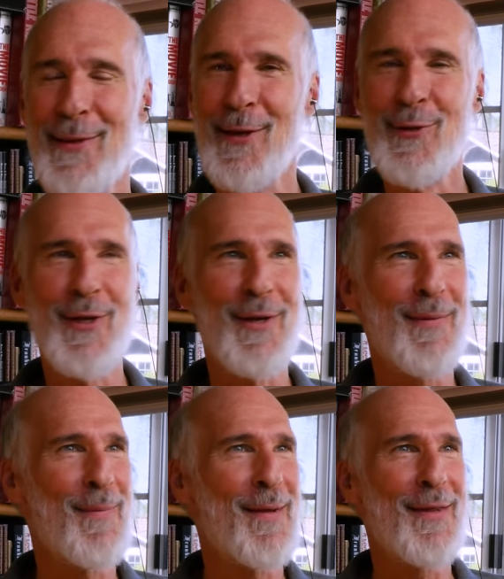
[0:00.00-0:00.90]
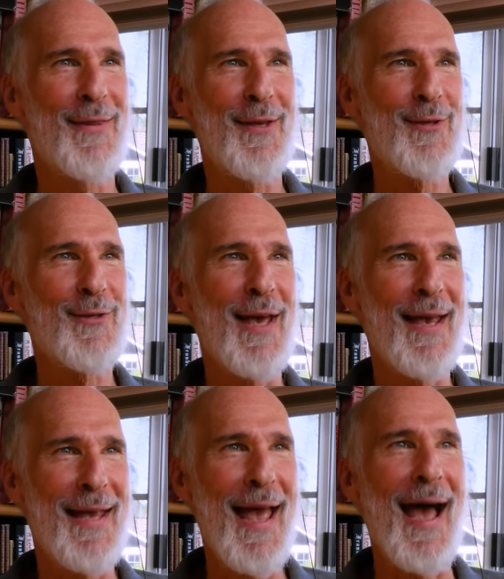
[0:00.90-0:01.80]
This this is a
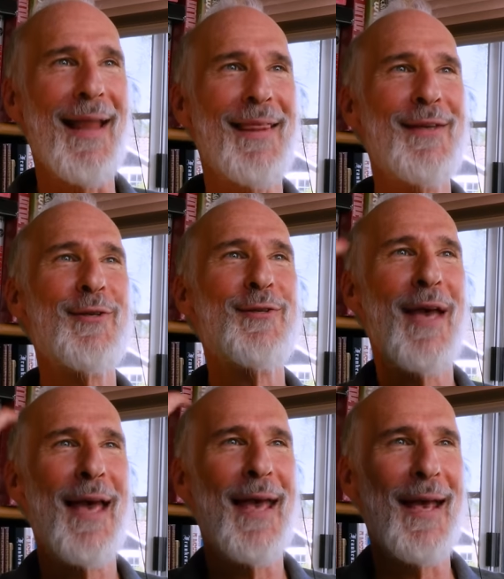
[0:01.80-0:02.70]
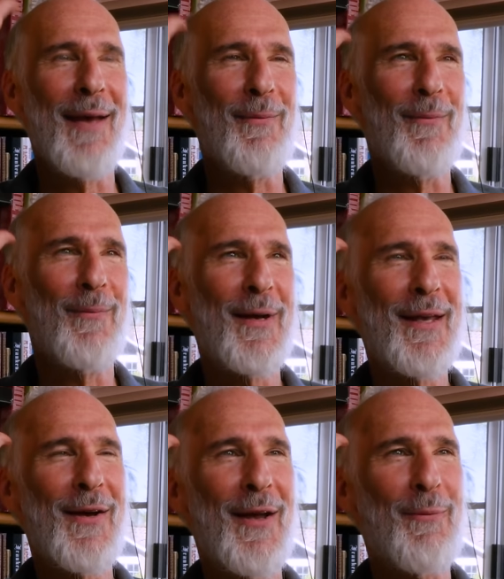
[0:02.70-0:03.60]
yeah, this is a what do
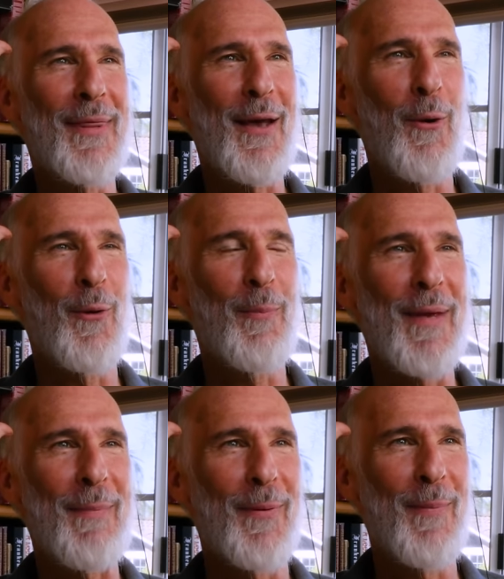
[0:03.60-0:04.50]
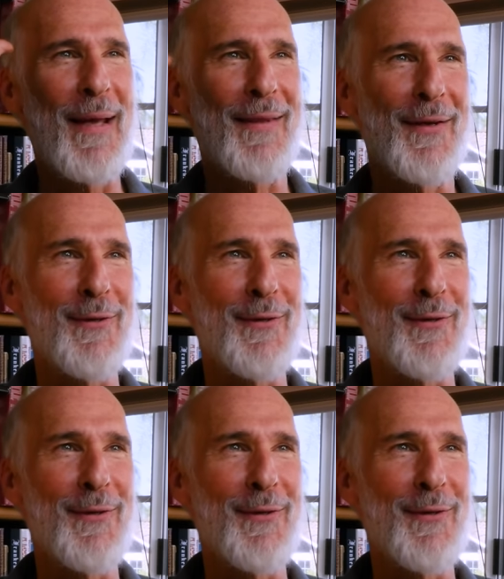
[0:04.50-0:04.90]
you call it when the old people make the